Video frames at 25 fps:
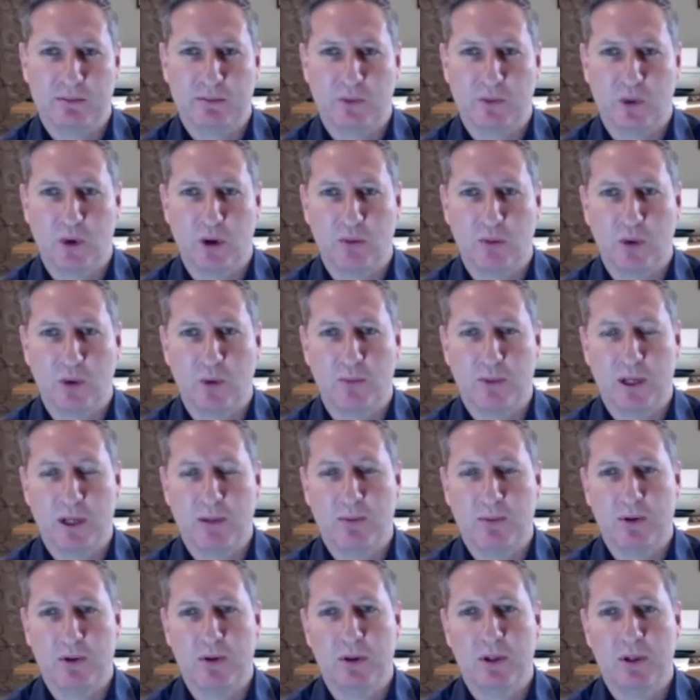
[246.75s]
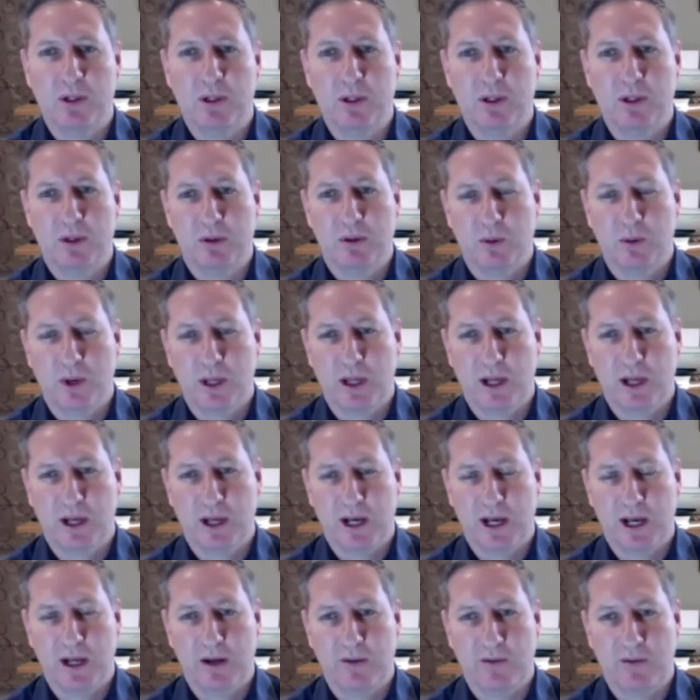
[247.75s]
More and more people, where they
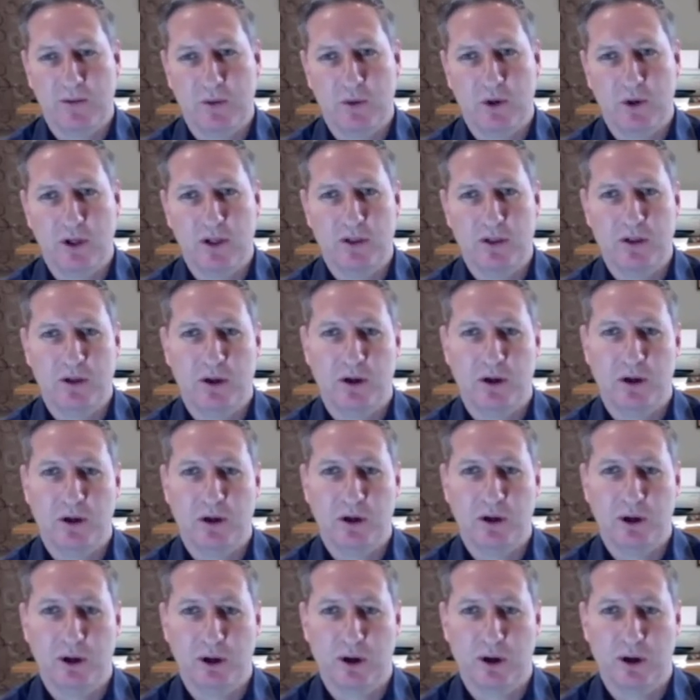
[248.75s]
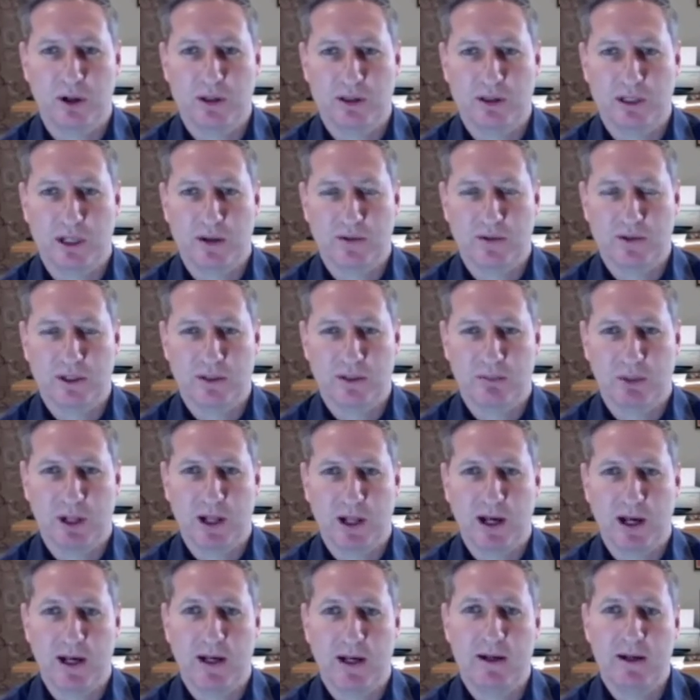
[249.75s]
can afford it, are
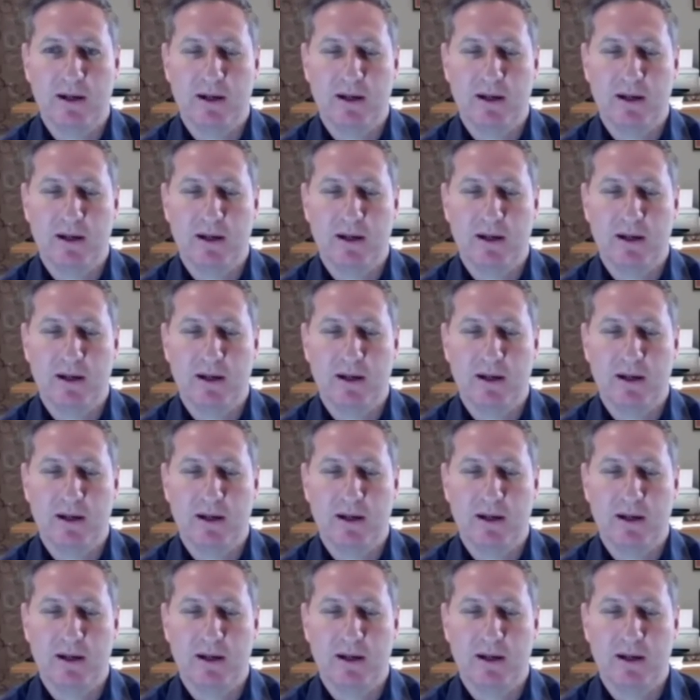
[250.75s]
self-supplying.